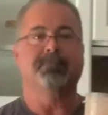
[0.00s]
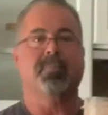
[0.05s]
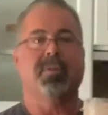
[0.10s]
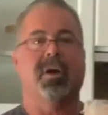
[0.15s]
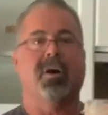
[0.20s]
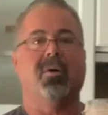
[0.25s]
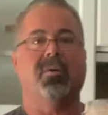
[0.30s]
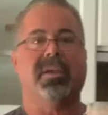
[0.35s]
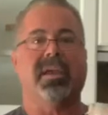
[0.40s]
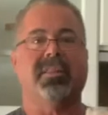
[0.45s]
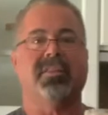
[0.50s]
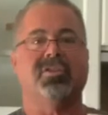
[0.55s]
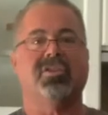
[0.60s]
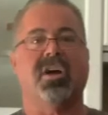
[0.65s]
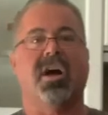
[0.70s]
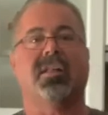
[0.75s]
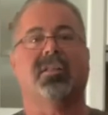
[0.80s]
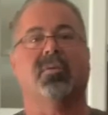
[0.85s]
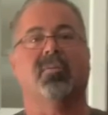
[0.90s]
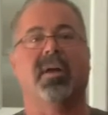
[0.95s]
Oh yeah, the
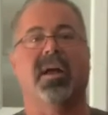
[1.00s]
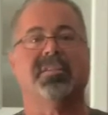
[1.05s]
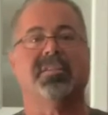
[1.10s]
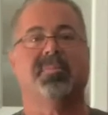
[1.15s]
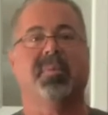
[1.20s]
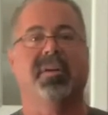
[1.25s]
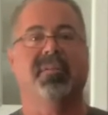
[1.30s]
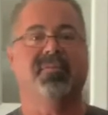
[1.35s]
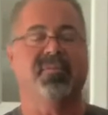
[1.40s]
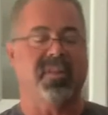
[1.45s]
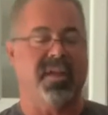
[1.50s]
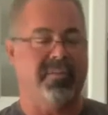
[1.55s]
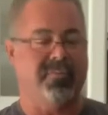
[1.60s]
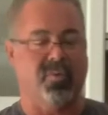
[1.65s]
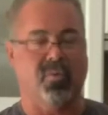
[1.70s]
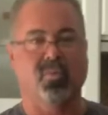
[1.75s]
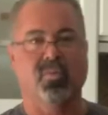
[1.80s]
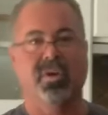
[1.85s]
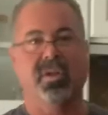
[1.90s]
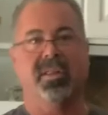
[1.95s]
chocolate raspberry
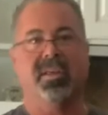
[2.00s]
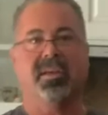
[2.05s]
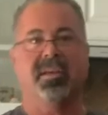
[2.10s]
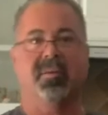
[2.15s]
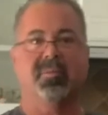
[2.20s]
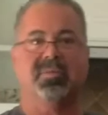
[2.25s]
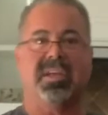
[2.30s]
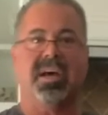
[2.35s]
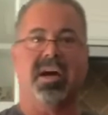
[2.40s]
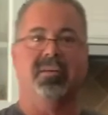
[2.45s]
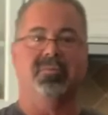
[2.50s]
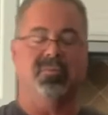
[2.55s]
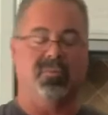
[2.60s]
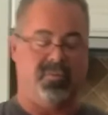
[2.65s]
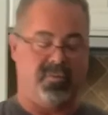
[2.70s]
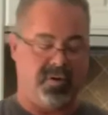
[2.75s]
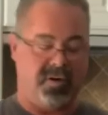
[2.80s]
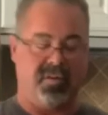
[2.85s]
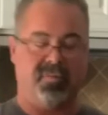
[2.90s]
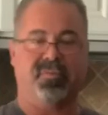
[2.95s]
flavor really comes out. It's
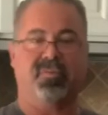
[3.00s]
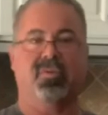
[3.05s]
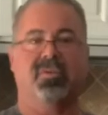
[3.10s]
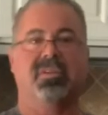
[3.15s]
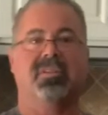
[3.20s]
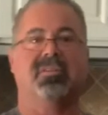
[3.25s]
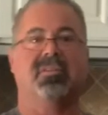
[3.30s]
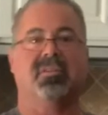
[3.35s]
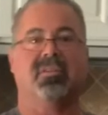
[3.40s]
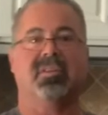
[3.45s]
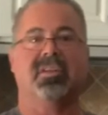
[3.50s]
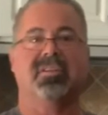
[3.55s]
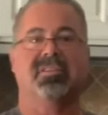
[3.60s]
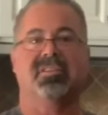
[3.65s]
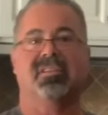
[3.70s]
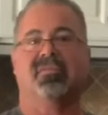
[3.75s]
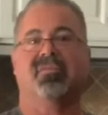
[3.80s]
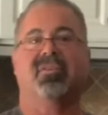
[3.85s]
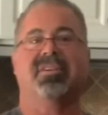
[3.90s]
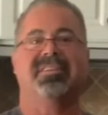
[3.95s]
very fruity,
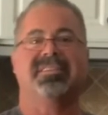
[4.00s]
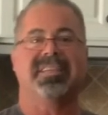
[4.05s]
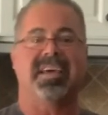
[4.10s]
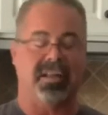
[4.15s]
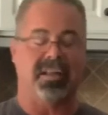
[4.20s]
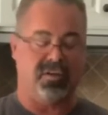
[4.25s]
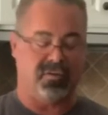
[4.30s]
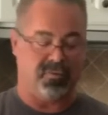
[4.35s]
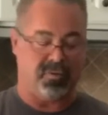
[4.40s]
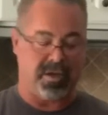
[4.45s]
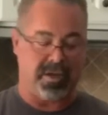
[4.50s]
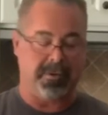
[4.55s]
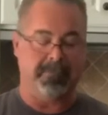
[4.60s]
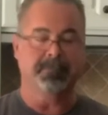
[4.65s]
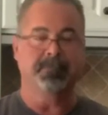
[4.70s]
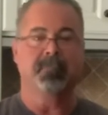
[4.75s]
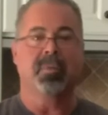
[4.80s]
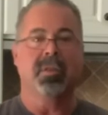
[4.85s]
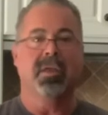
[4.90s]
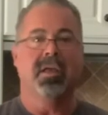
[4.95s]
delicious, very satisfying.